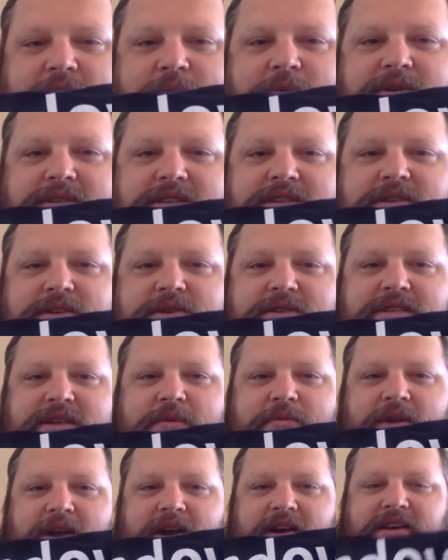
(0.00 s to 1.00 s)
I went to two
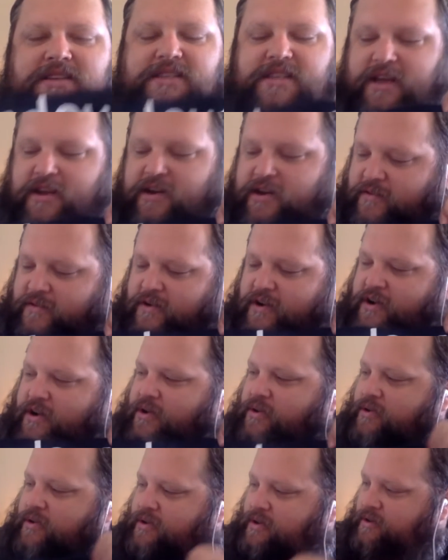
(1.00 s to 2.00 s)
seminaries Andover
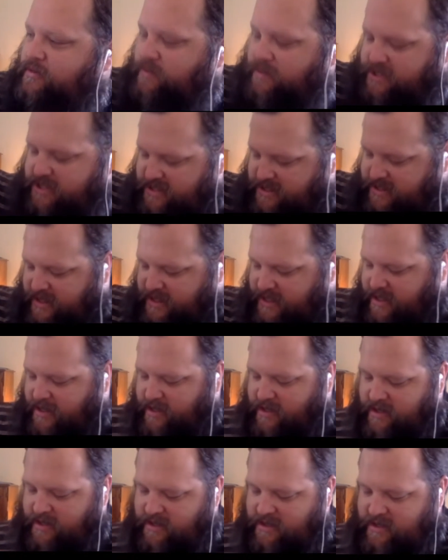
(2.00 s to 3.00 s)
Newton, which is
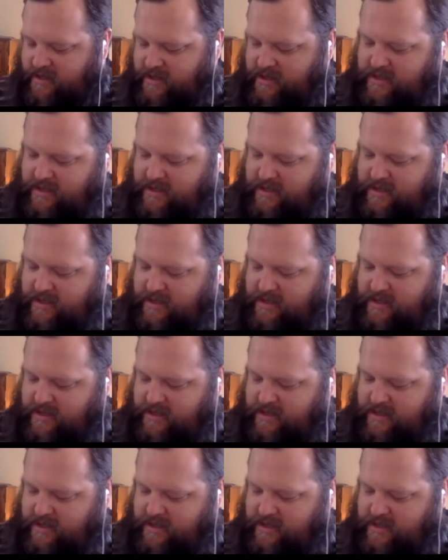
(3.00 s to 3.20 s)
there.